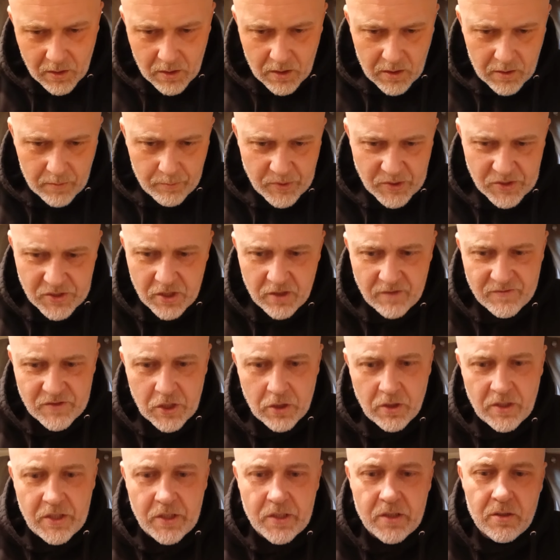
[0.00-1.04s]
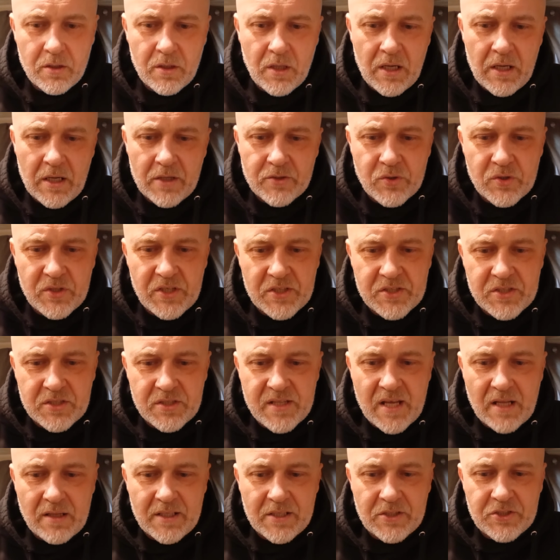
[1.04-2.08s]
Preserves early traditions
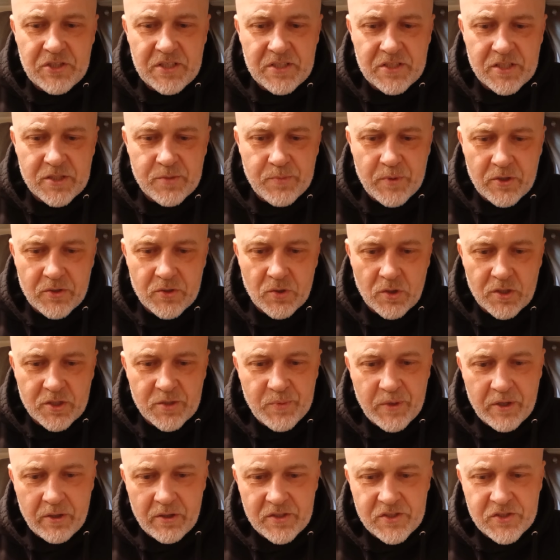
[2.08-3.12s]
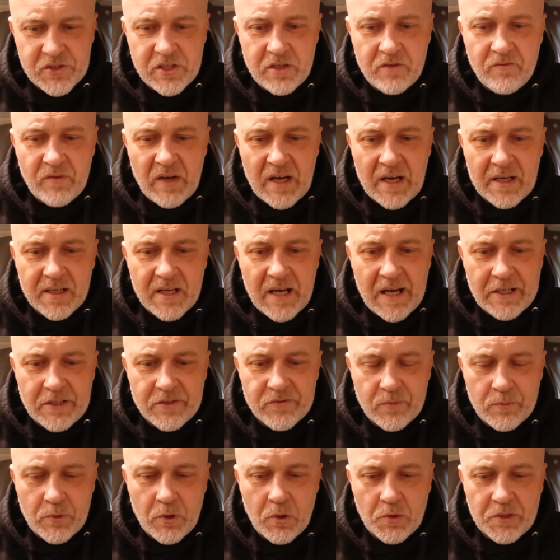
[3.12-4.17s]
that link Jesus' spiritual experience to divine guidance
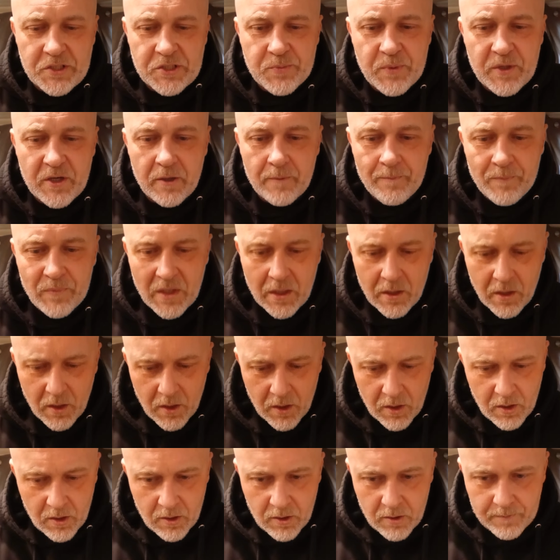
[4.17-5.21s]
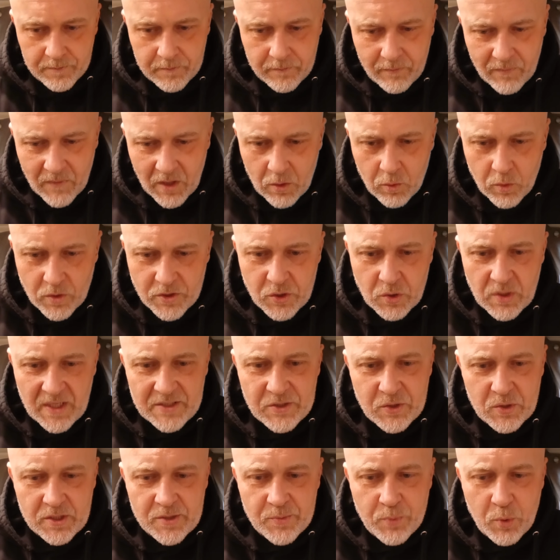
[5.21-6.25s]
from the Holy Spirit. Would you like
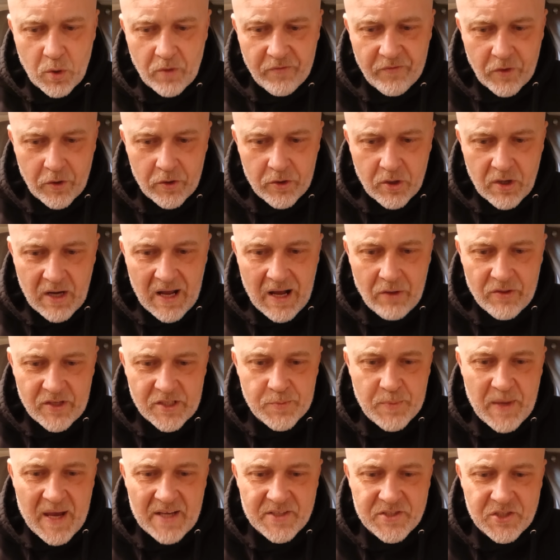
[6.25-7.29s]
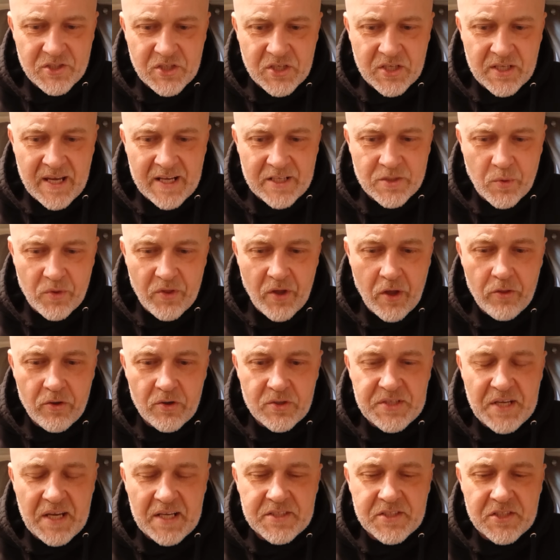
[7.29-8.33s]
to explore further how this passage connects with other
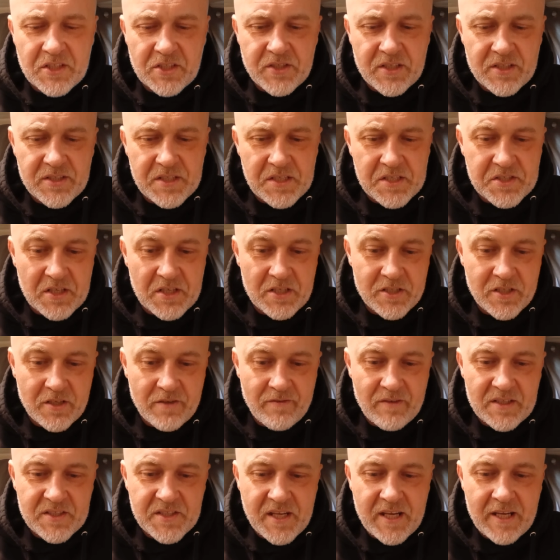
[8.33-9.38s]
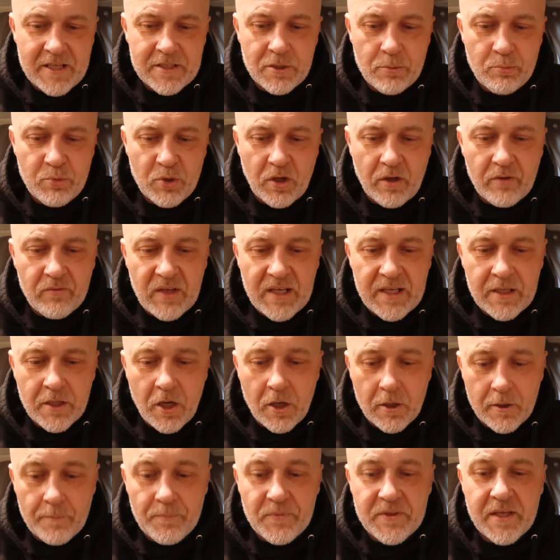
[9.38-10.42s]
texts such as the Ascension of Isaiah and the Book of
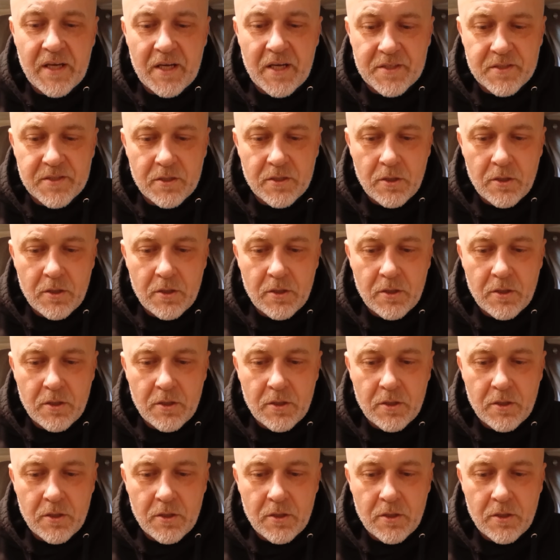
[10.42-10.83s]
Enoch? Yes,